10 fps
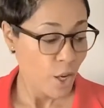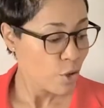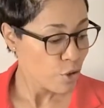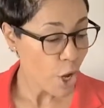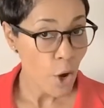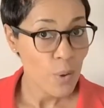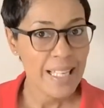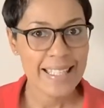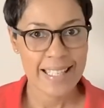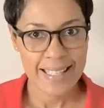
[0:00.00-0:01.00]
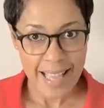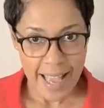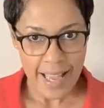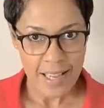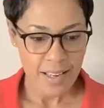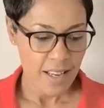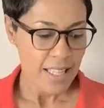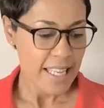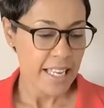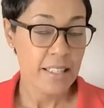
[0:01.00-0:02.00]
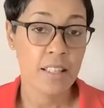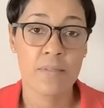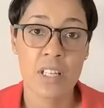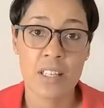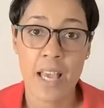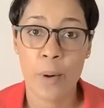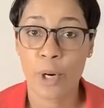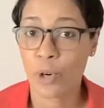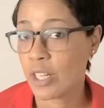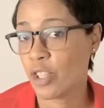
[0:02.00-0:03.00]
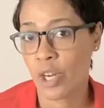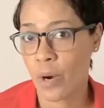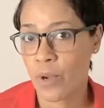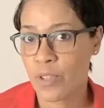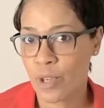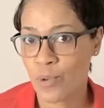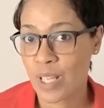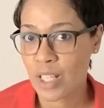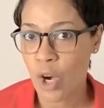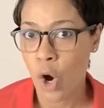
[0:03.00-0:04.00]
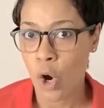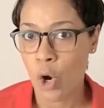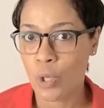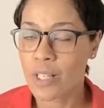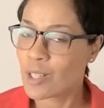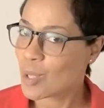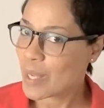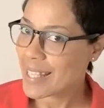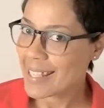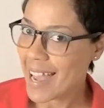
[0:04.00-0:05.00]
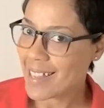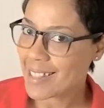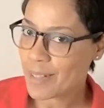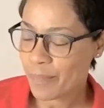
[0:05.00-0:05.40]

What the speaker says: So today, the activity that we're going to share with you is called Sweet Stats.